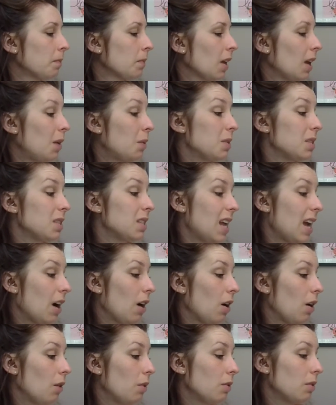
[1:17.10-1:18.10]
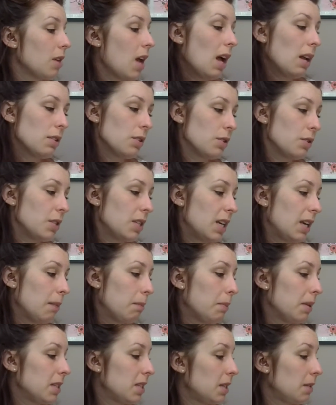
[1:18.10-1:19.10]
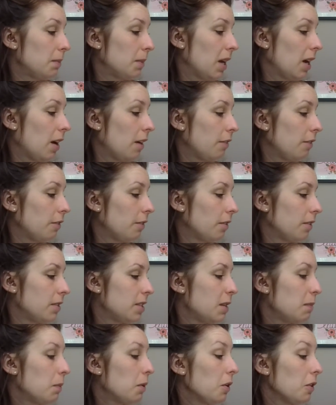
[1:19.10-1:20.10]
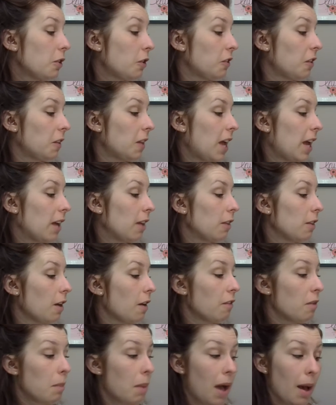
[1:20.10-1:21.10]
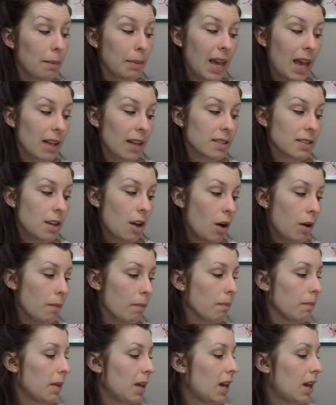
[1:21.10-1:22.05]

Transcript: It was narrow, not too deep, but deep enough, deeper than the length of a bobcat's arm.